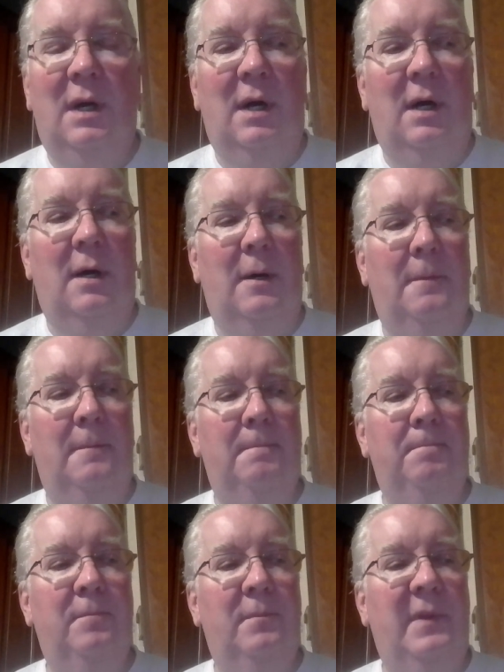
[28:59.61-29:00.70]

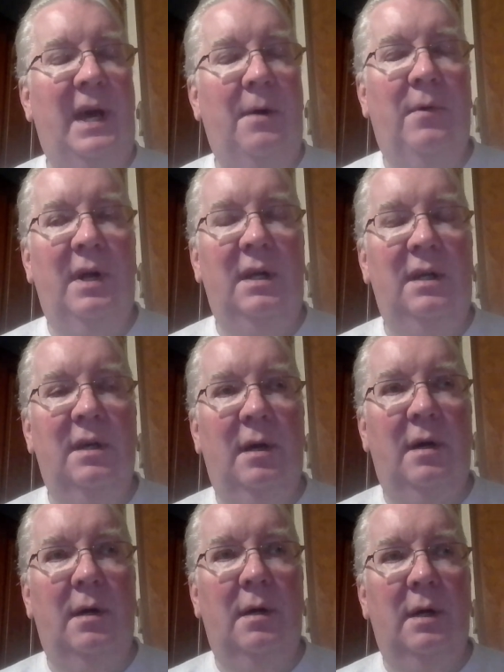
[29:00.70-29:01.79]
That way,
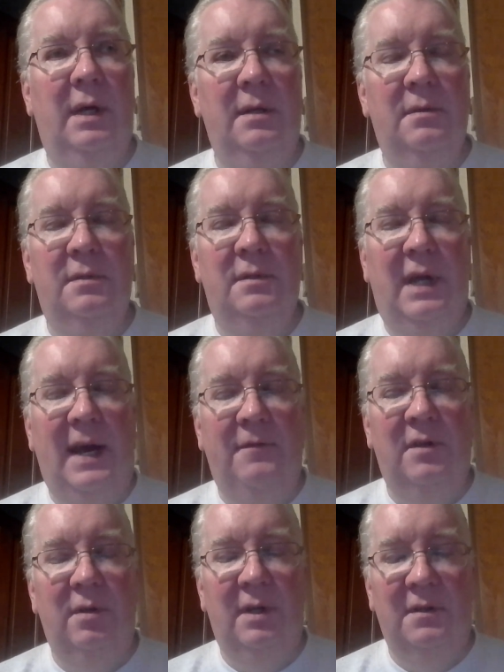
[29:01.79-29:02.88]
and
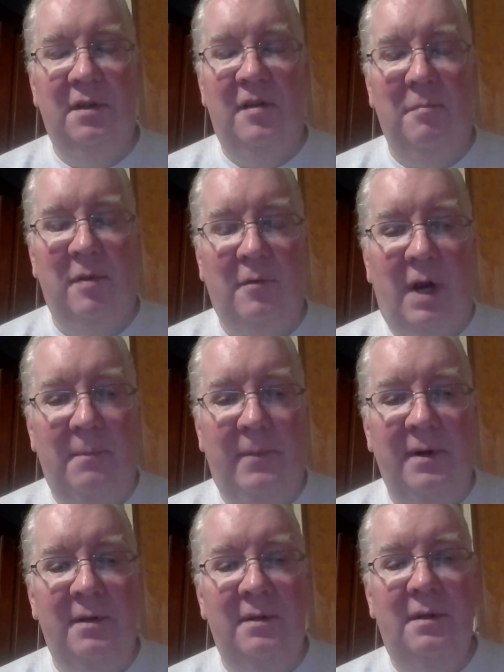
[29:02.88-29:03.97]
after you hit the subscribe
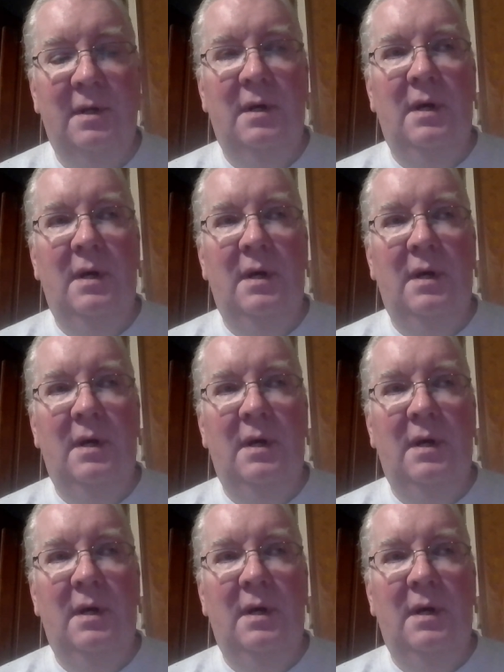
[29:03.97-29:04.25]
button,